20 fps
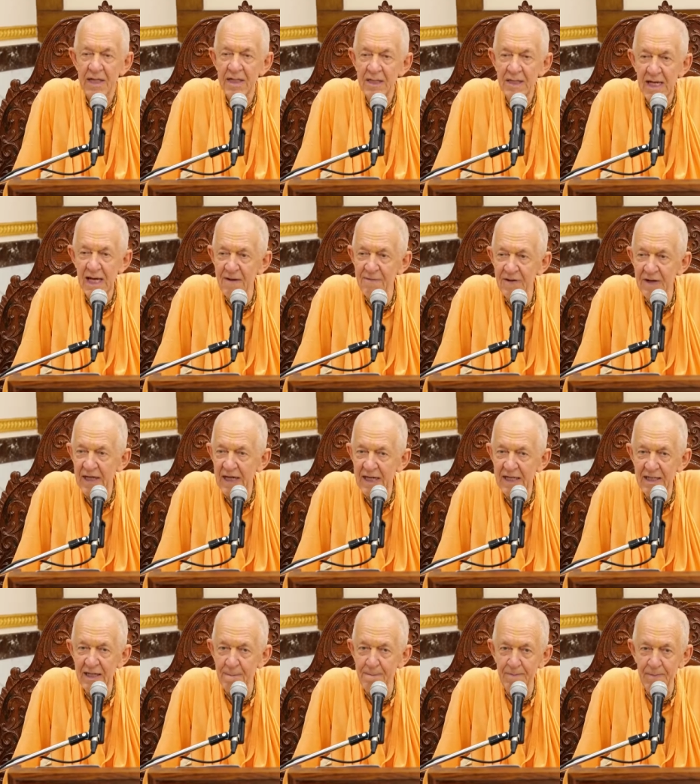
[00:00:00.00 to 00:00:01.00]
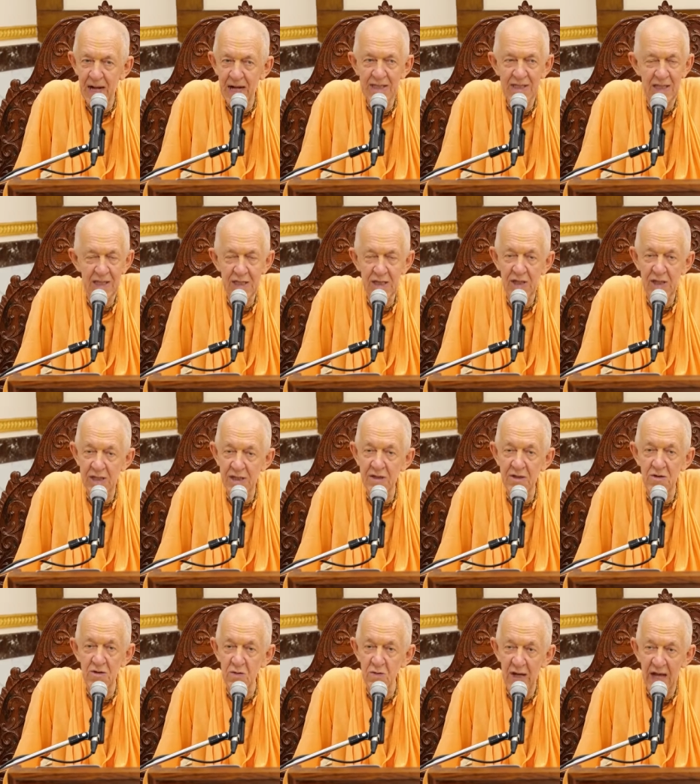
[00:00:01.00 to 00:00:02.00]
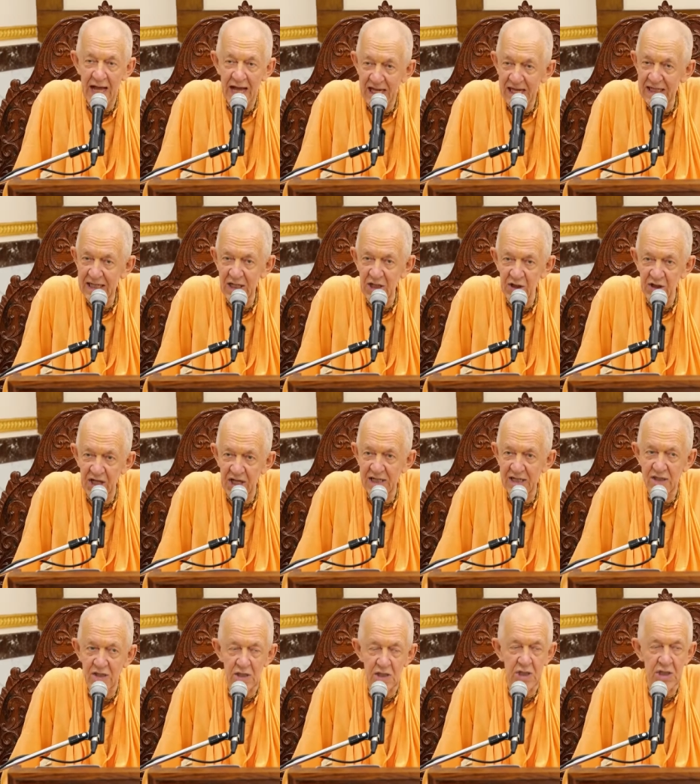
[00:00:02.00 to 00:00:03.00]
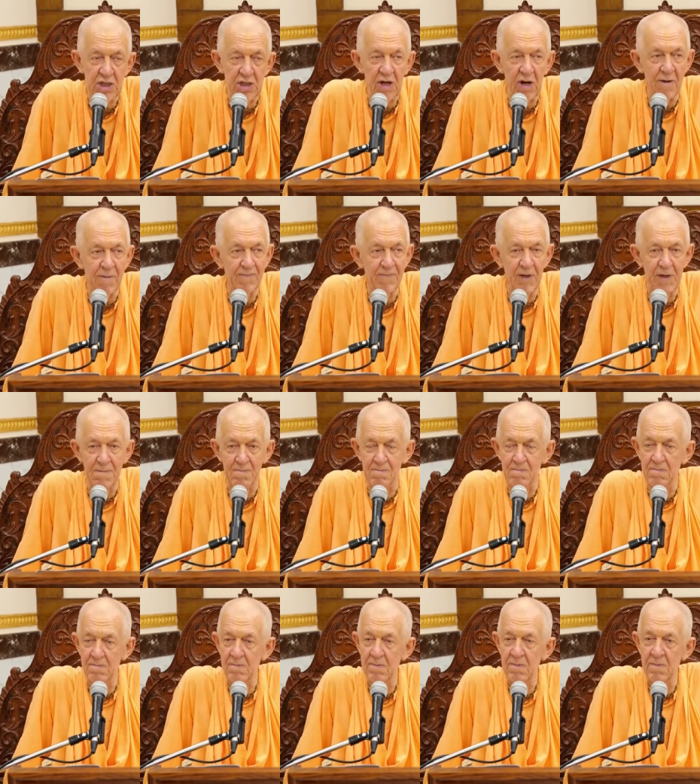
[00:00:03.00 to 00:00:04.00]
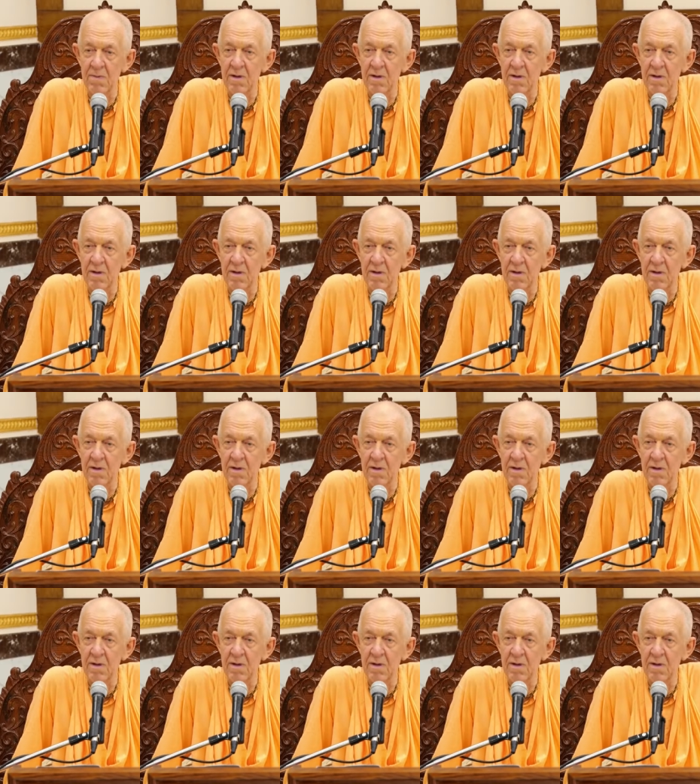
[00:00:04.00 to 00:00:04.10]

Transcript: And Devananda Pandit didn't do anything to stop them.